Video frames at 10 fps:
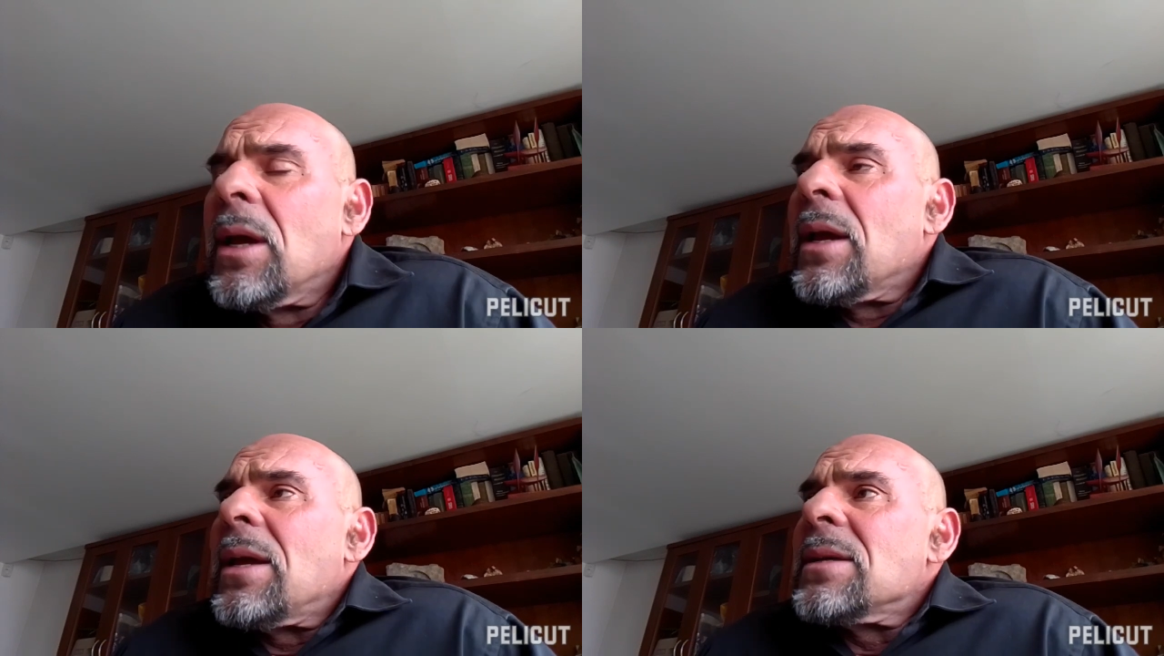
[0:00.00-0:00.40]

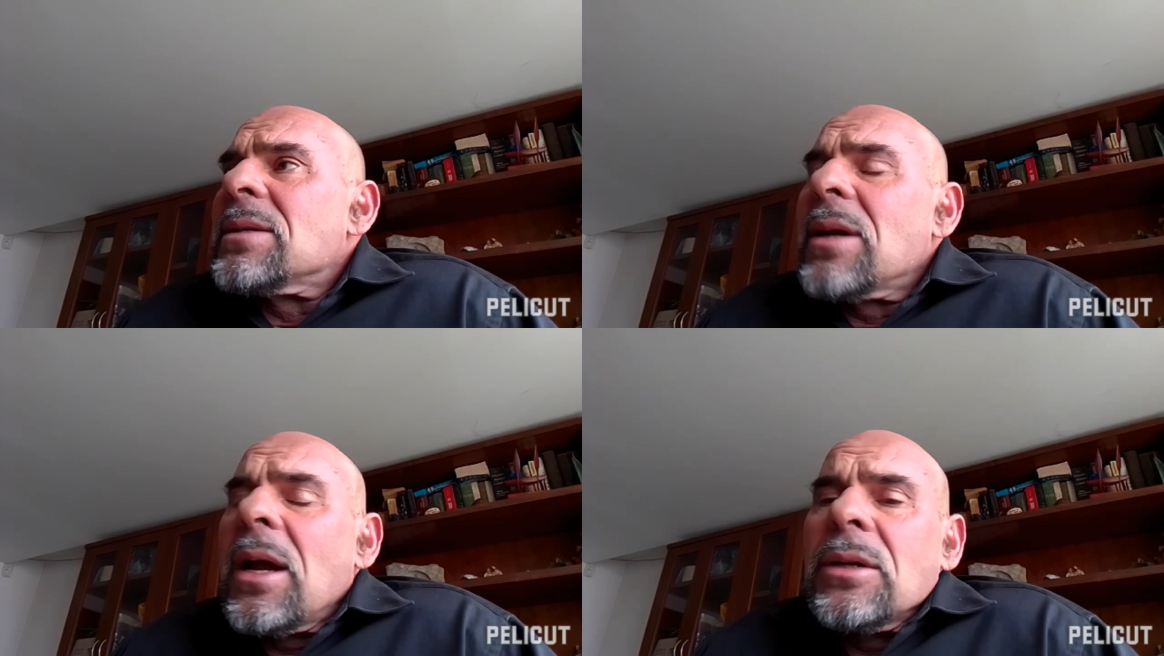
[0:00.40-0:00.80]
He's
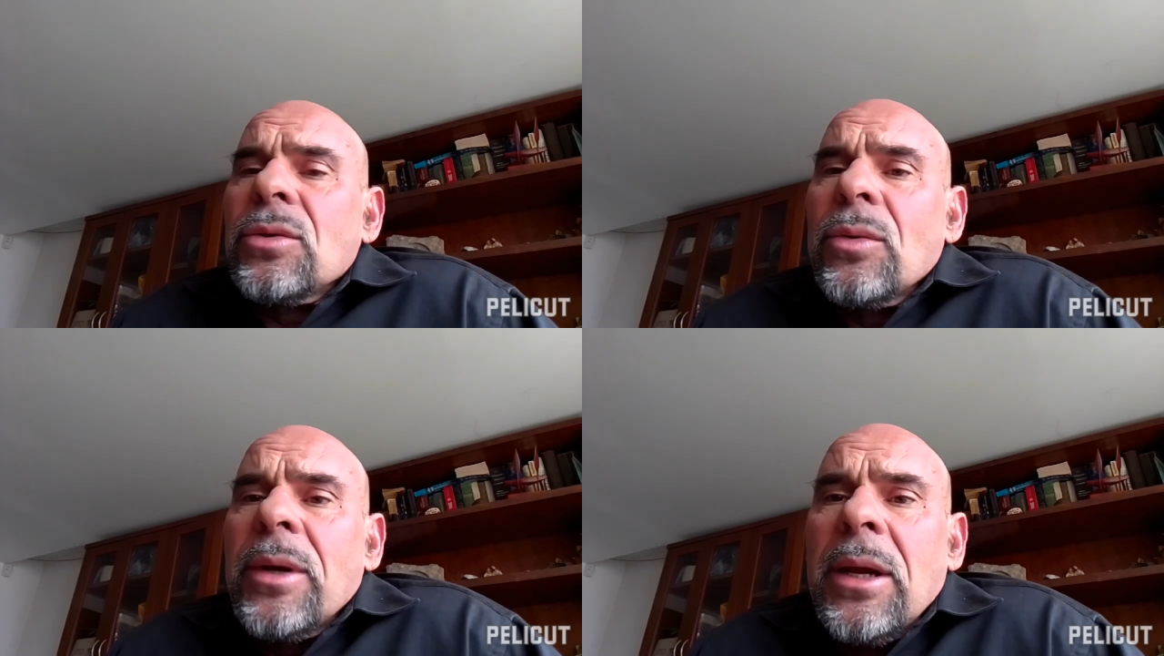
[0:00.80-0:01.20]
not
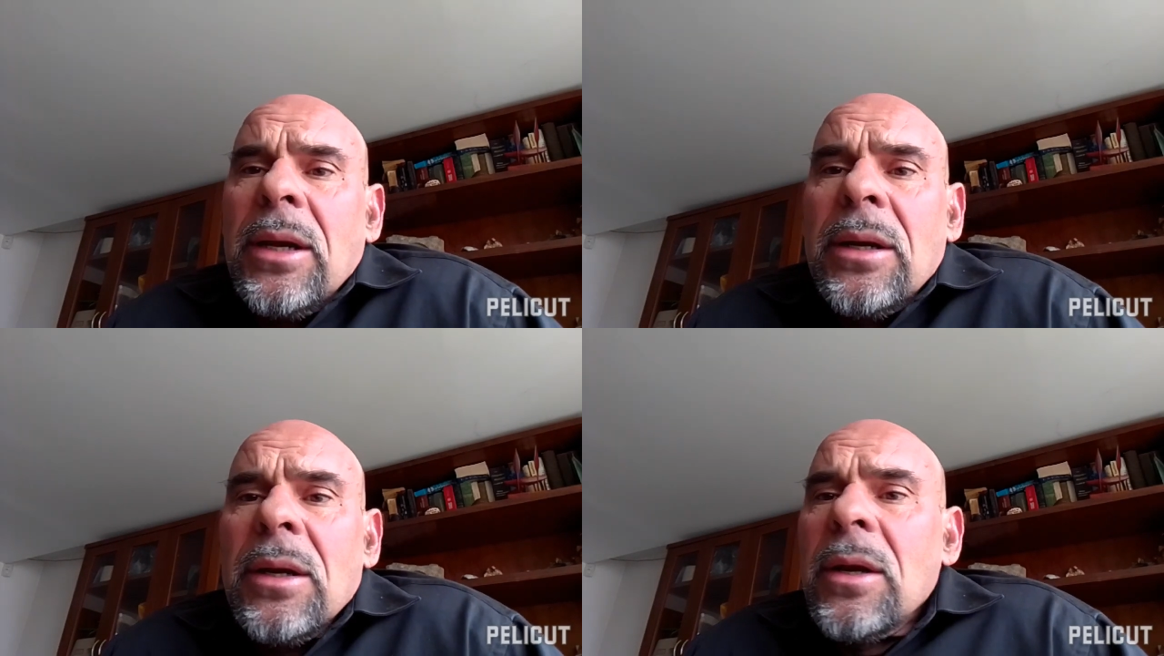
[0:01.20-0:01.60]

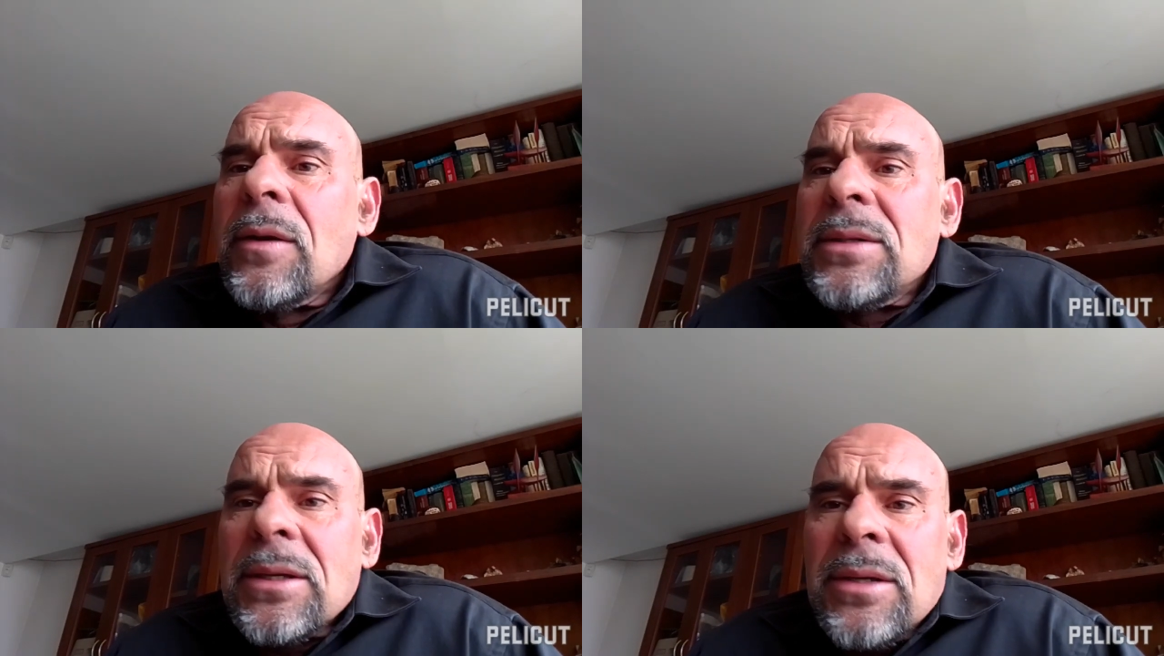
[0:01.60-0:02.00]
doing
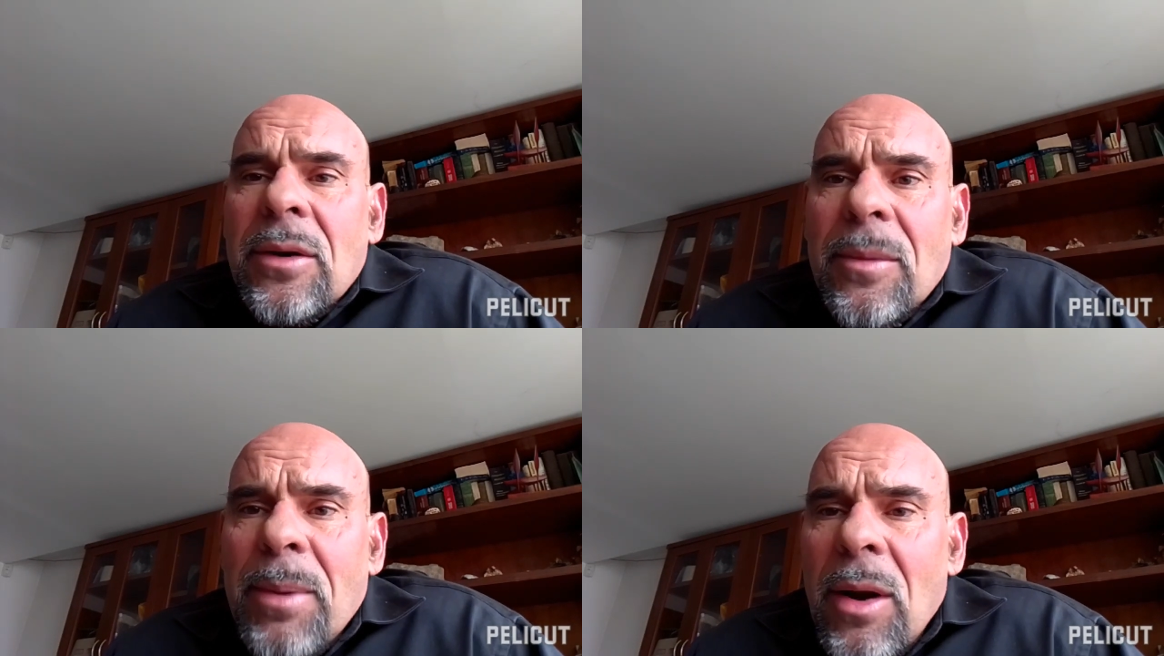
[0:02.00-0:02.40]

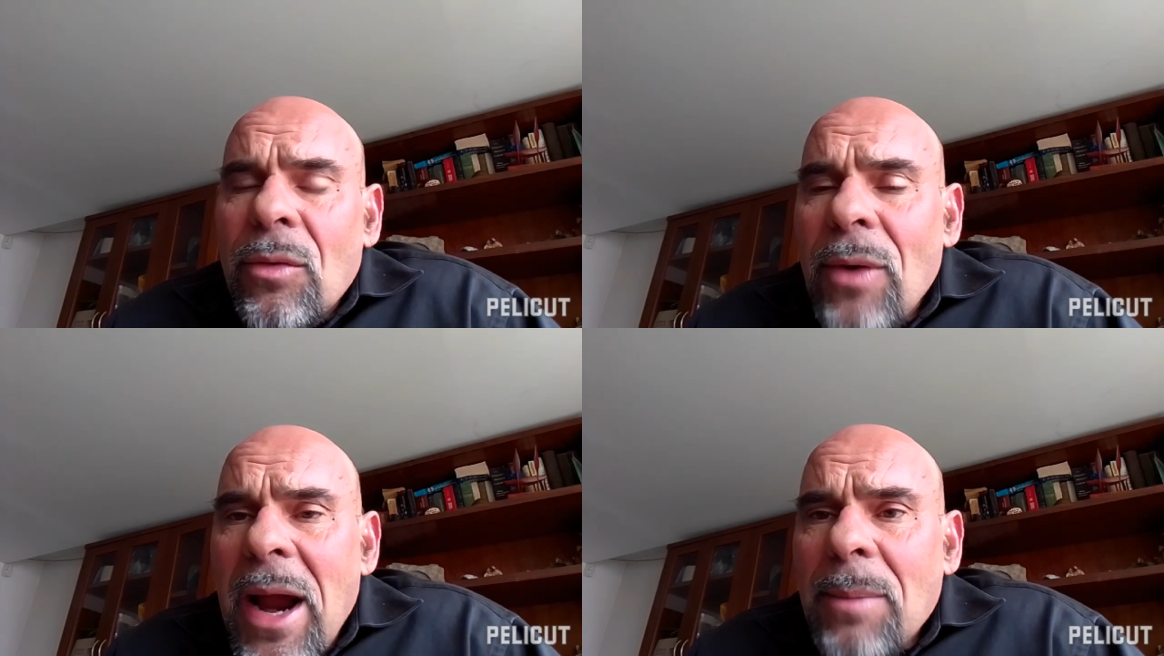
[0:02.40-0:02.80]
600-pound
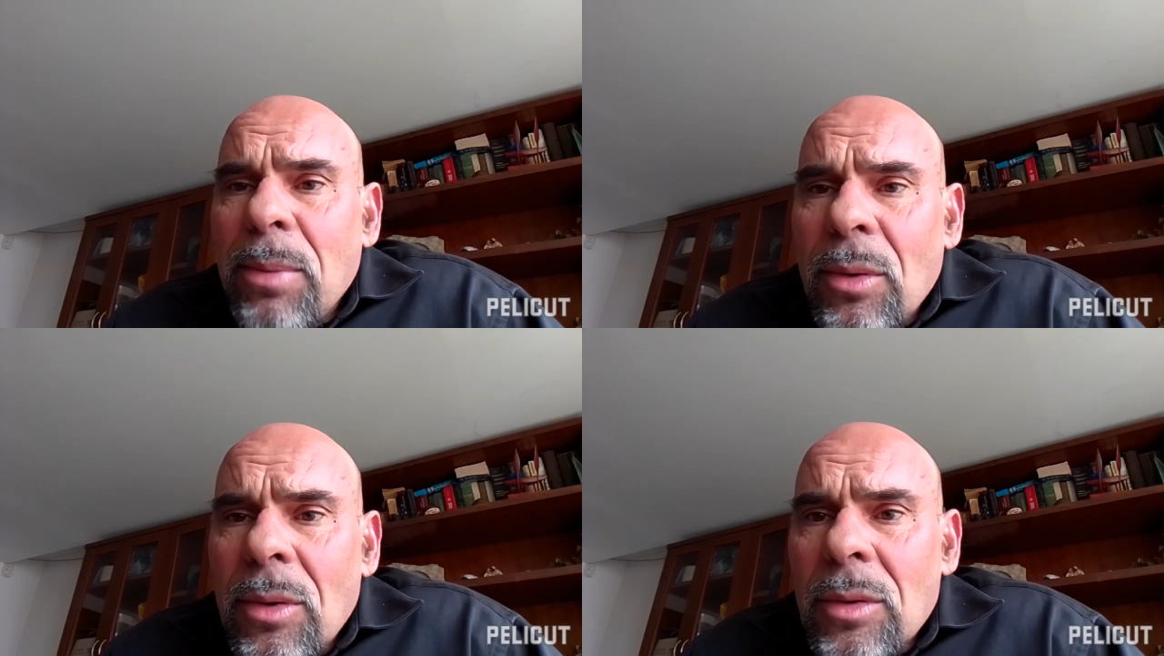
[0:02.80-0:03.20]
rack
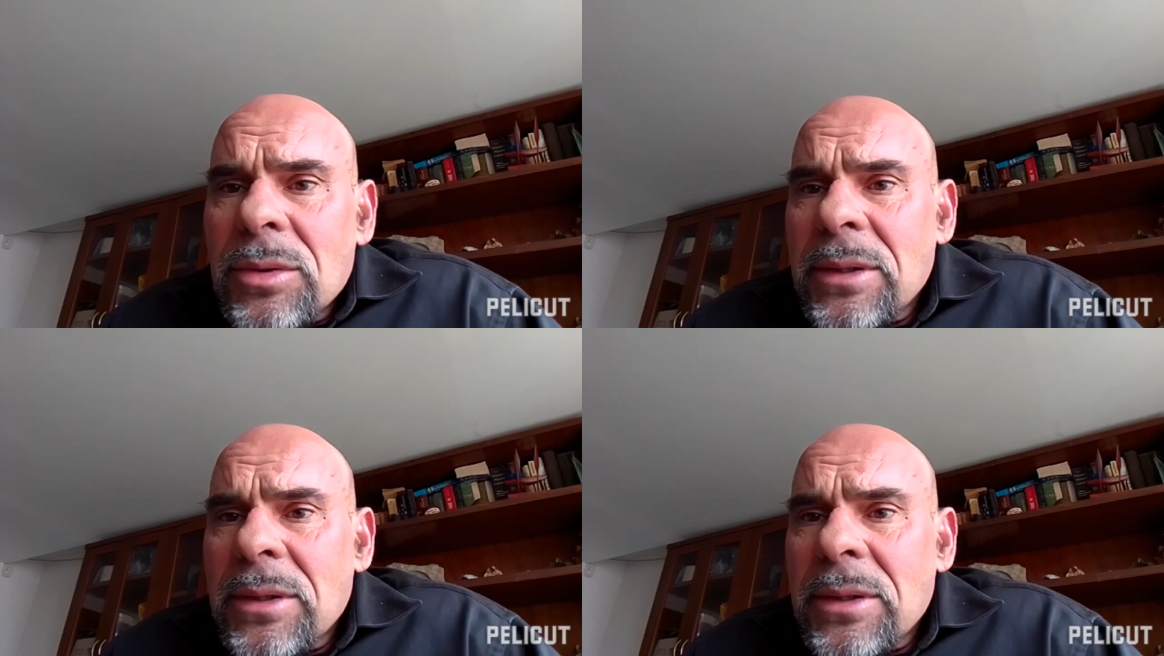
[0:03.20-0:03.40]
pulls and